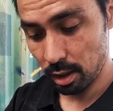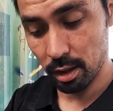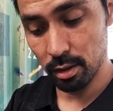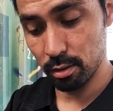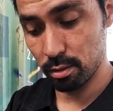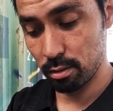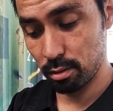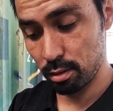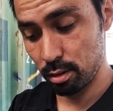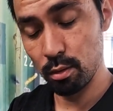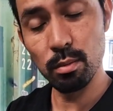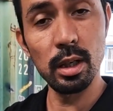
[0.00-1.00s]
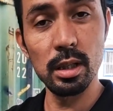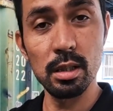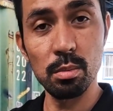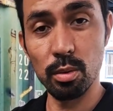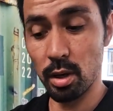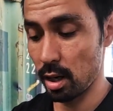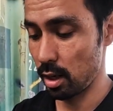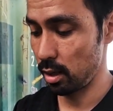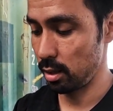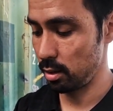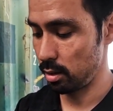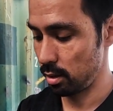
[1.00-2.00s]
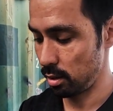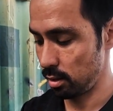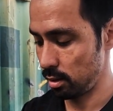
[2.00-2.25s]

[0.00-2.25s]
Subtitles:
And to my surprise,